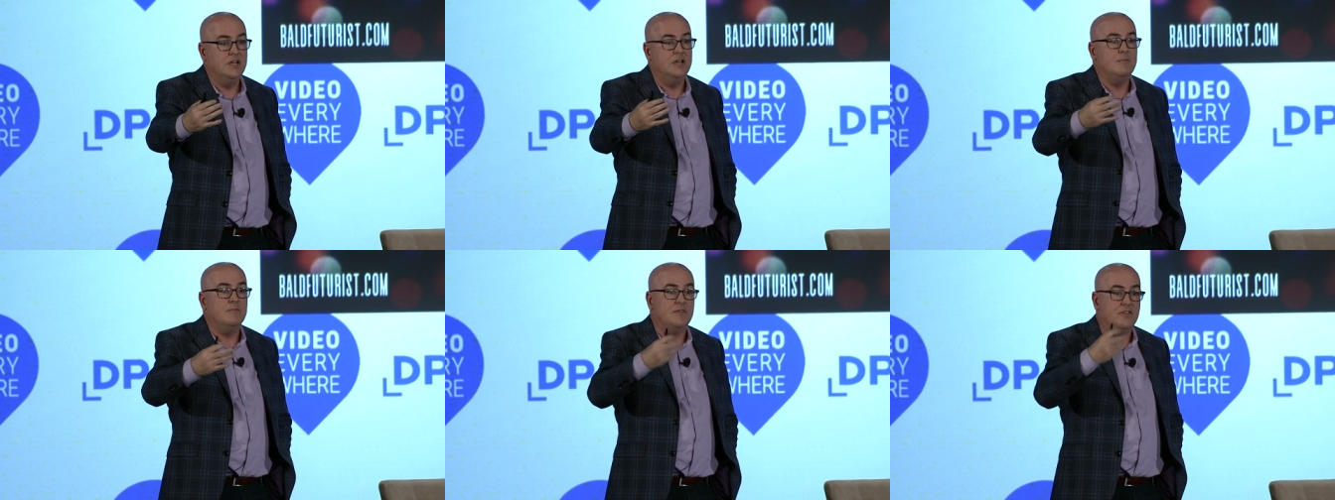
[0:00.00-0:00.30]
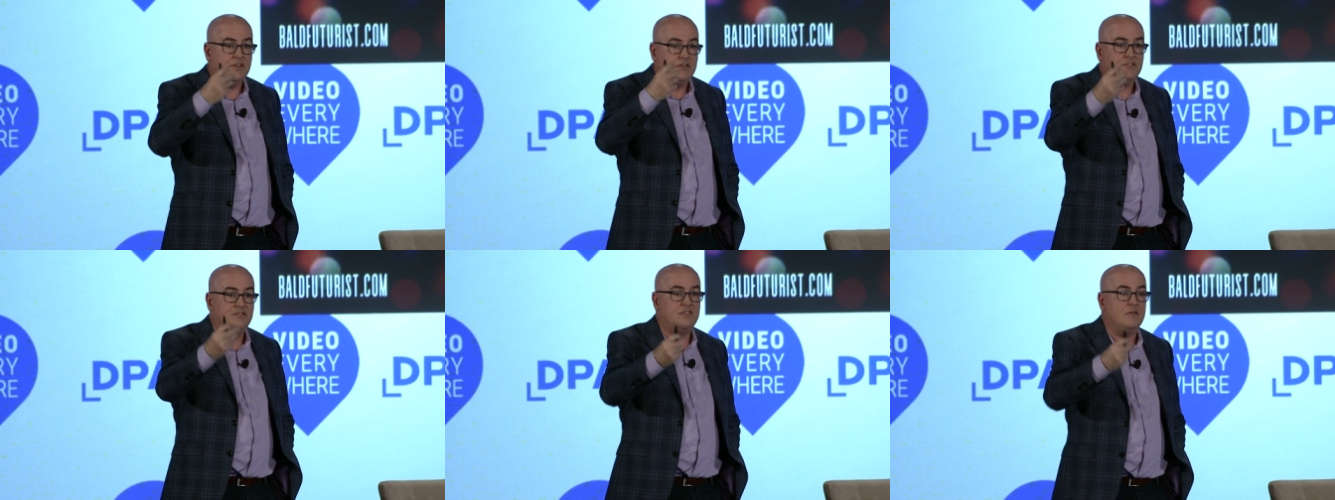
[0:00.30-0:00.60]
But
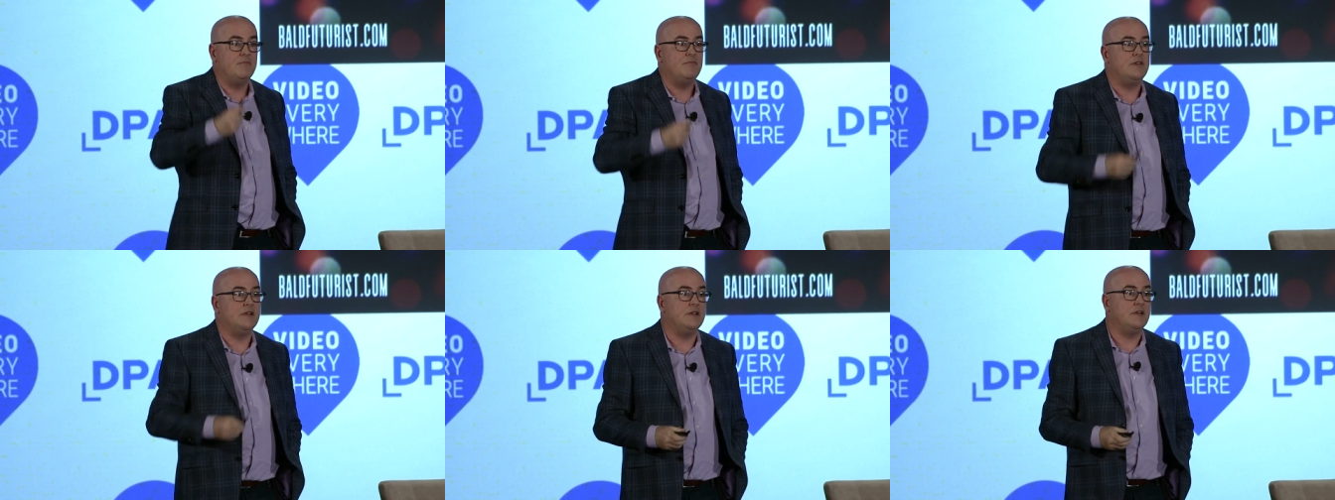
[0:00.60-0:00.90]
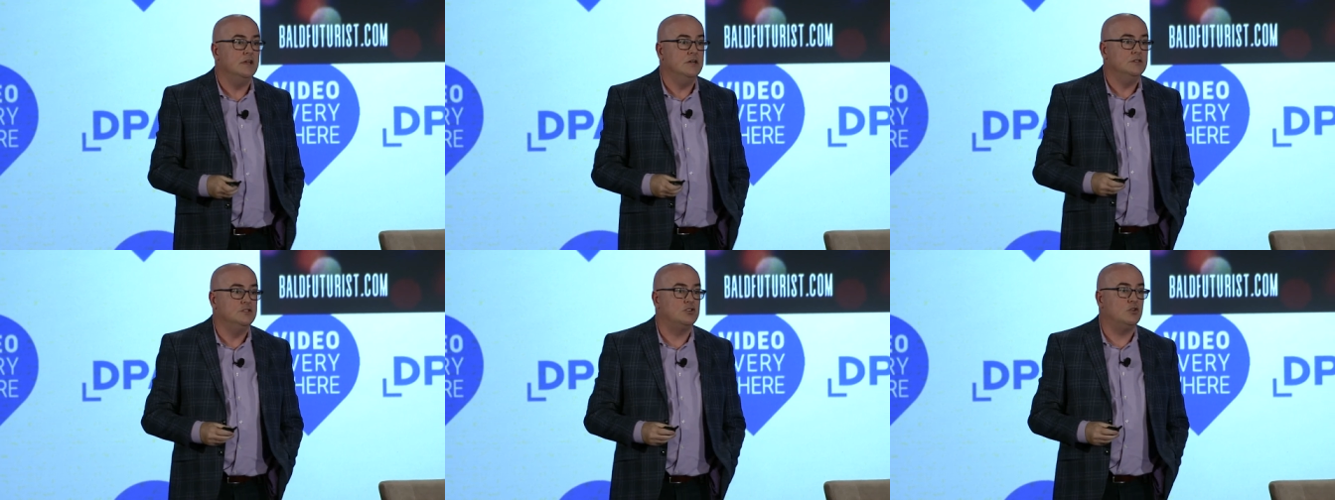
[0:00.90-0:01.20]
this is something
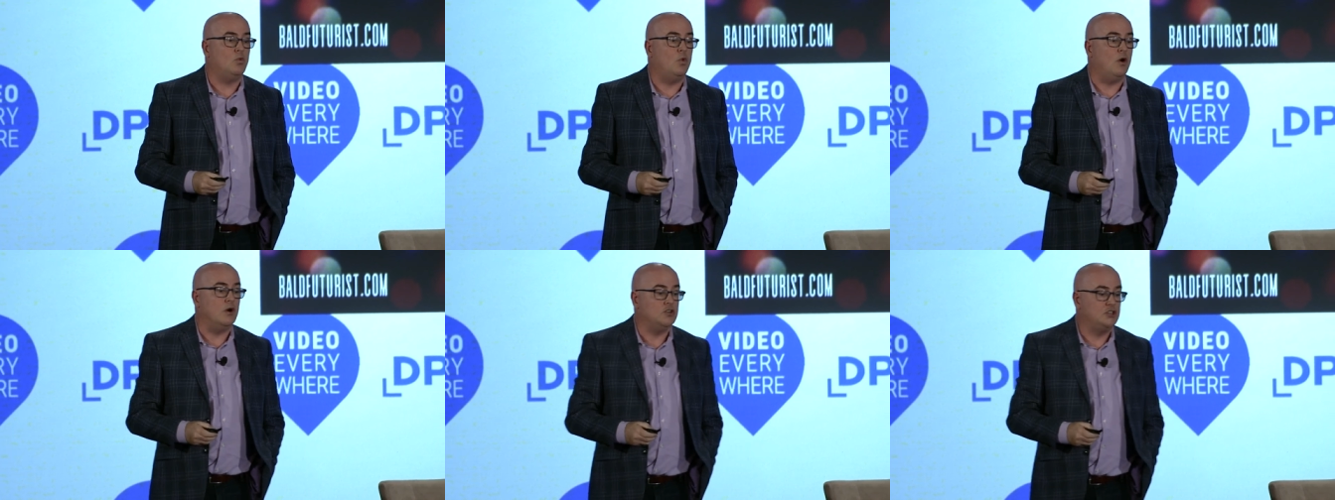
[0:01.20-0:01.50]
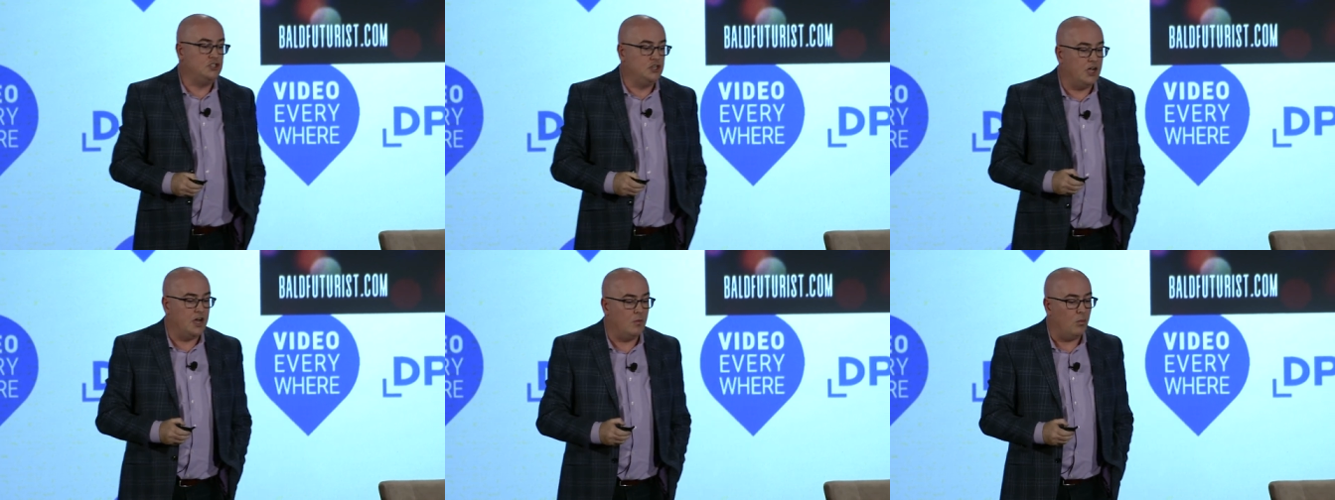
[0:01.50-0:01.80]
to
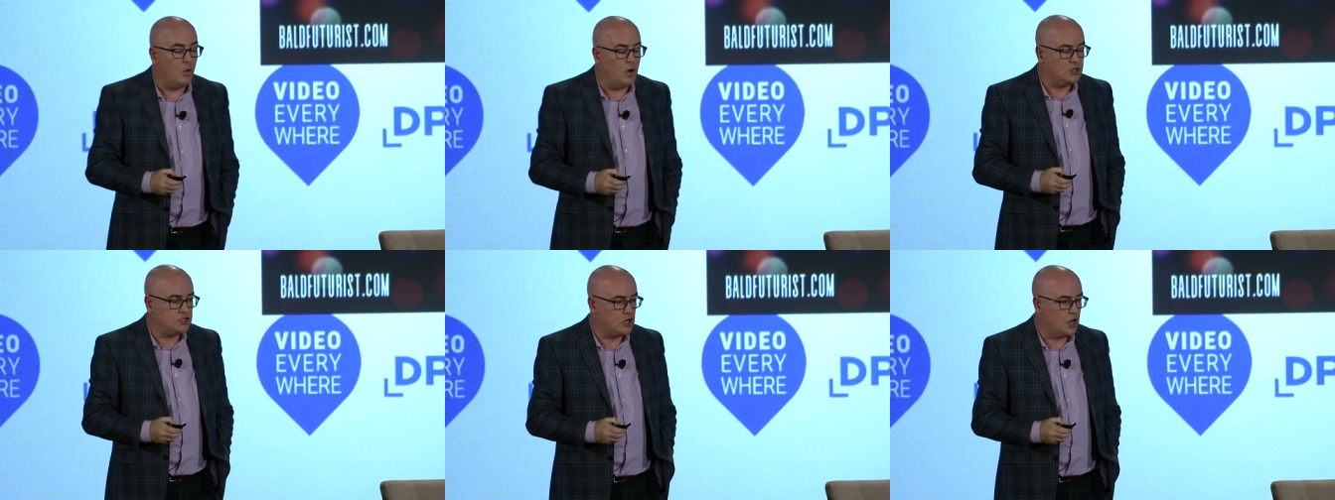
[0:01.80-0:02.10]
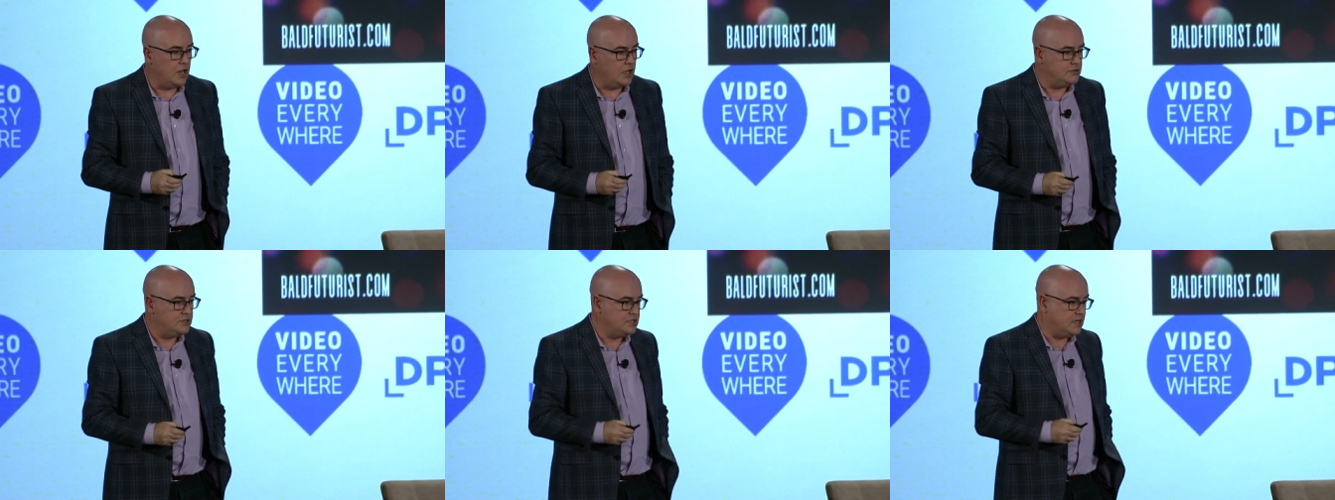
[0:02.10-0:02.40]
watch and watch
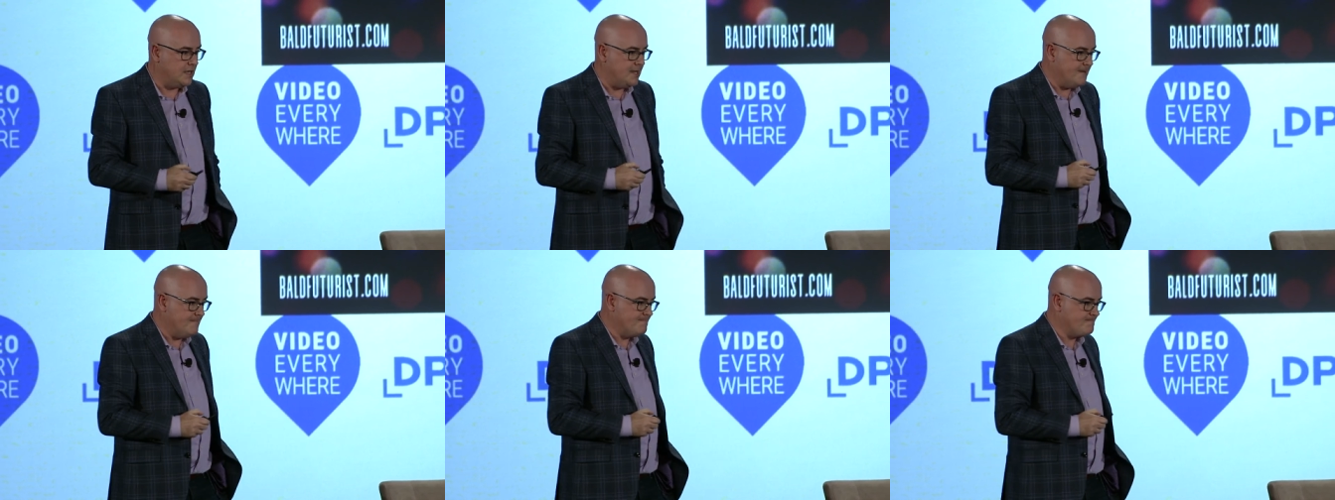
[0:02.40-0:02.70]
closely.